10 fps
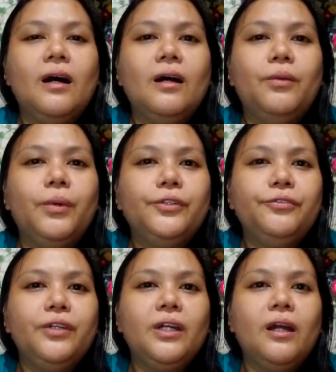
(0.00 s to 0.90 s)
one
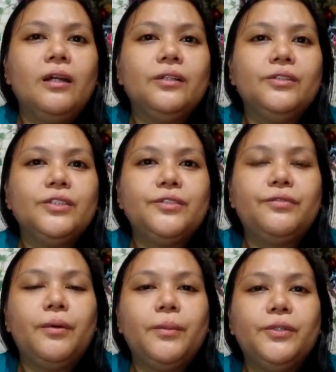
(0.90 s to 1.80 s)
of the characters
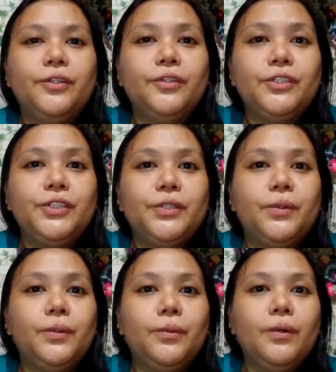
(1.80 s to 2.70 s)
from another
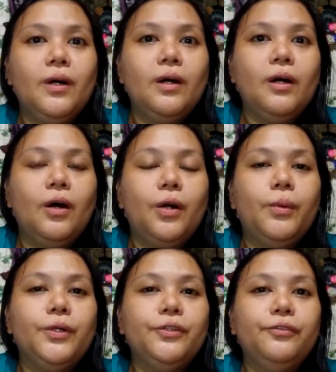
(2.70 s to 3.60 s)
show or
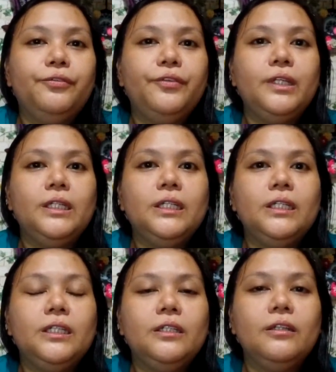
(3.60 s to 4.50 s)
one of the